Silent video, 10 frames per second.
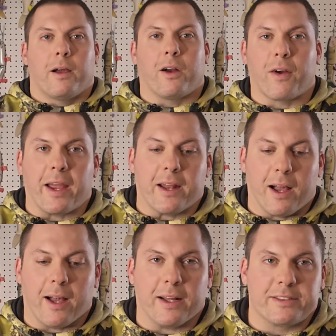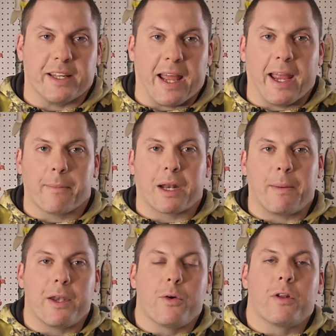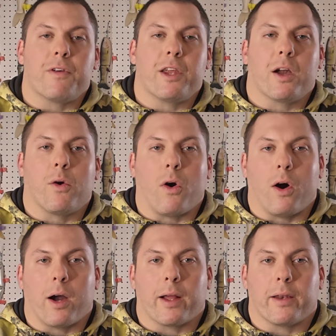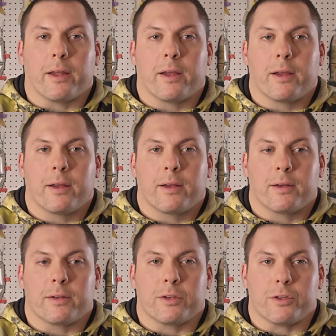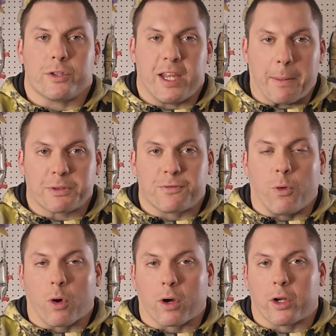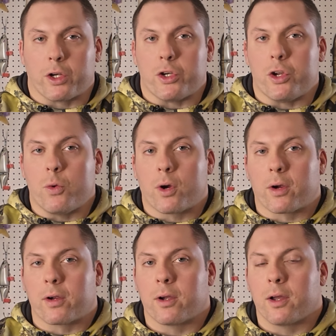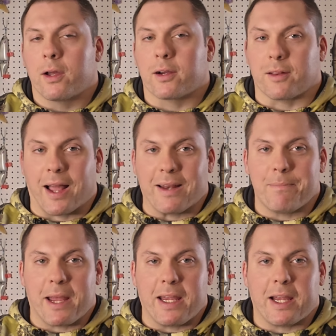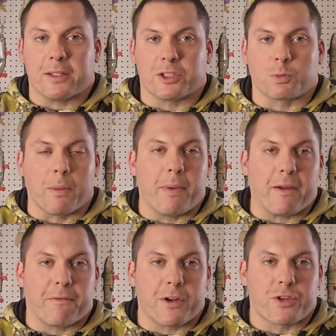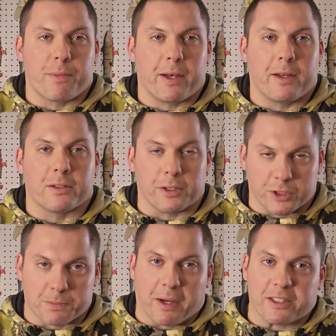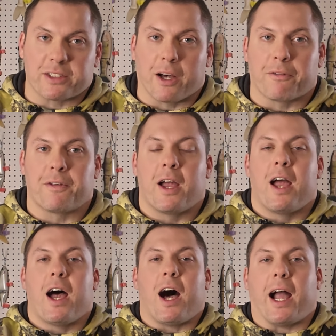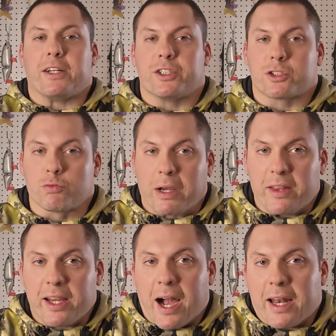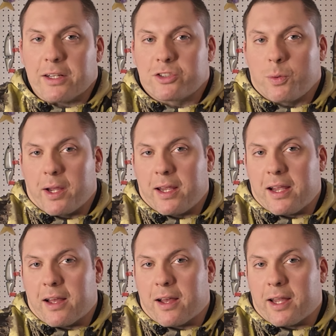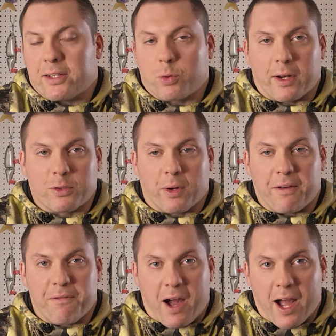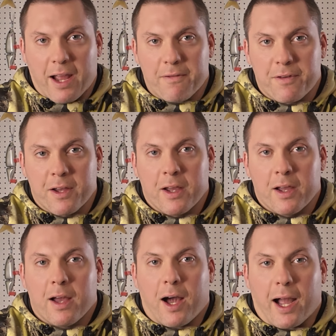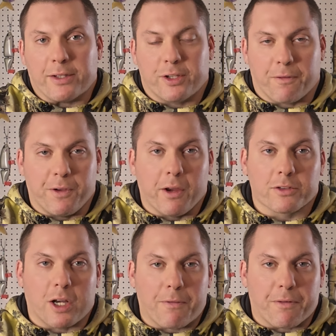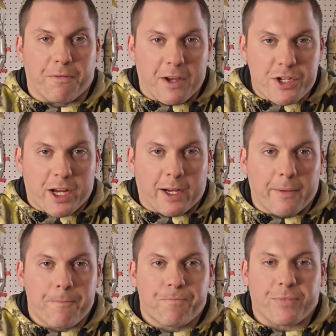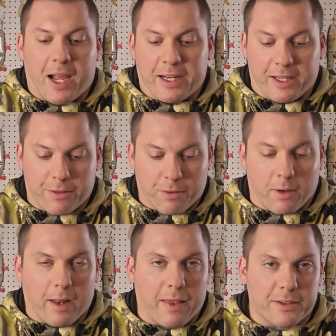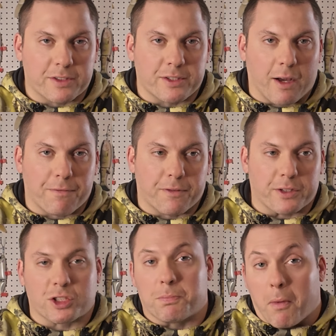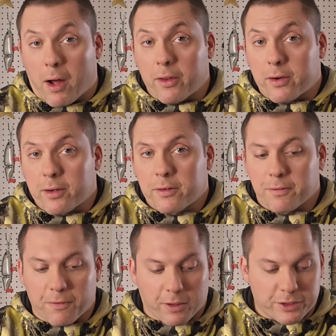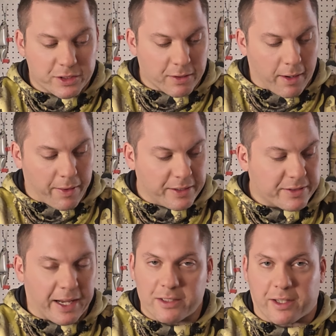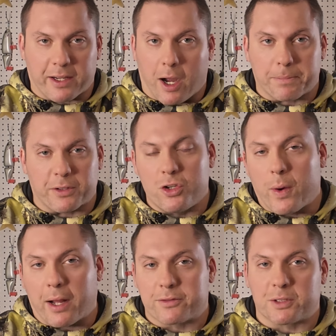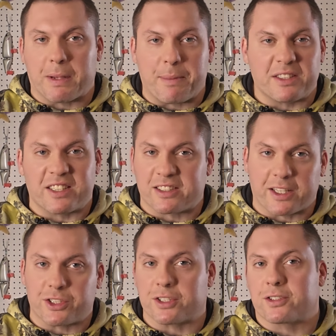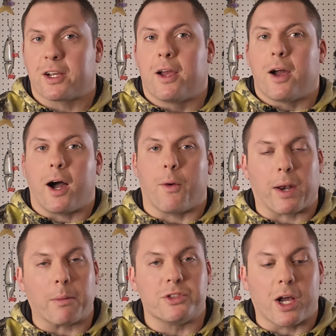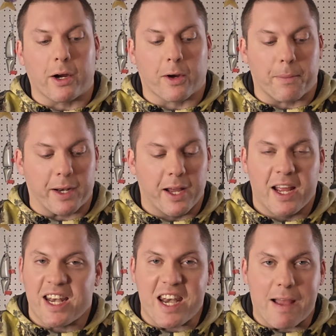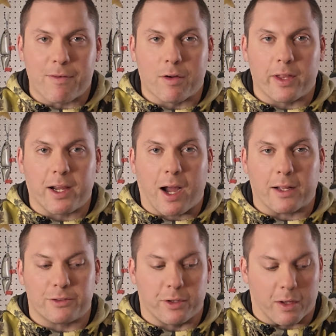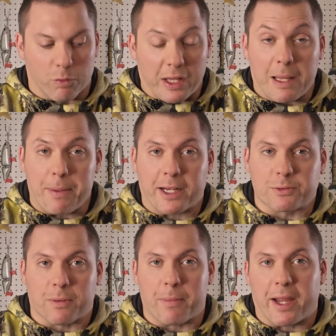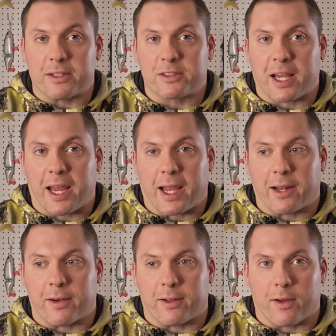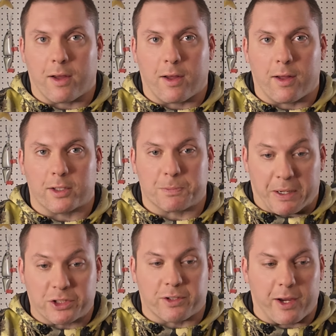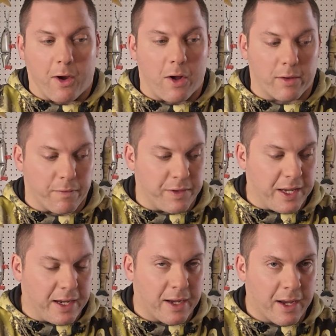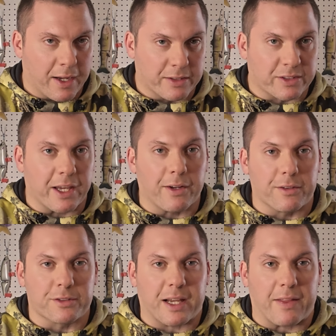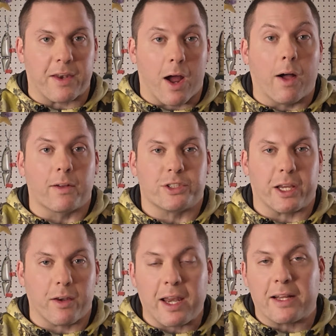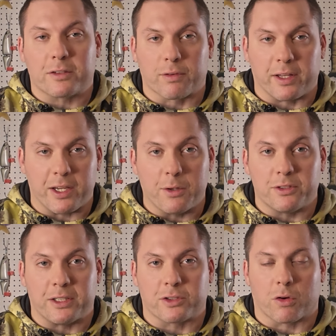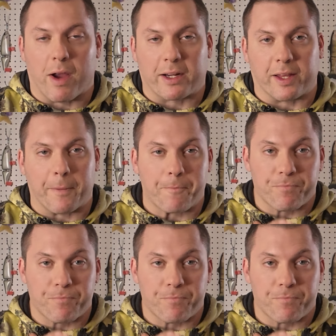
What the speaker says: All right, today I'm going to be doing a video on tips for newer glide bait and swim bait fishermen, such as myself. I just really got into it in 2025. I took a few years off of fishing. I did throw a lot of this stuff, the smaller versions, a lot of these things, like up to 2 ounces, maybe 6 inches when I was younger, but never really got into the really big swim baits, and especially all of the skills and the knowledge that you need to really use these correctly.